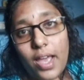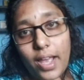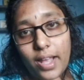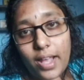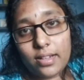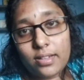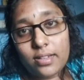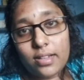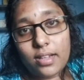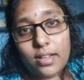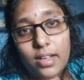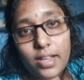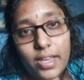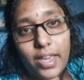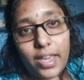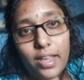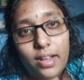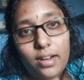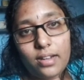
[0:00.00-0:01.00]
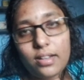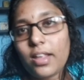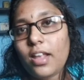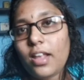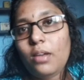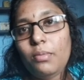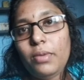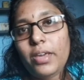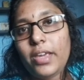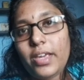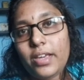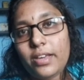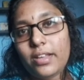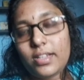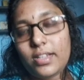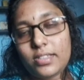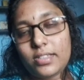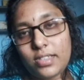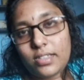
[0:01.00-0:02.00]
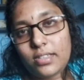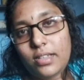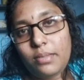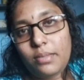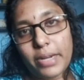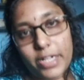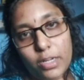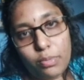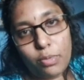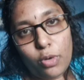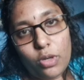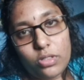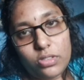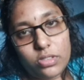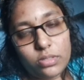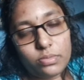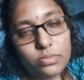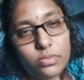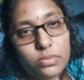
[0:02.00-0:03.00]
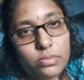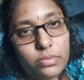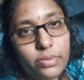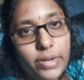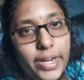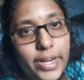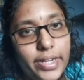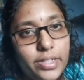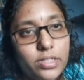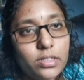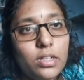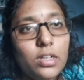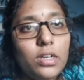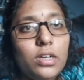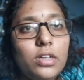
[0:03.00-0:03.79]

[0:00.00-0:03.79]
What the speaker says: and again they will be increasing the metabolism rate.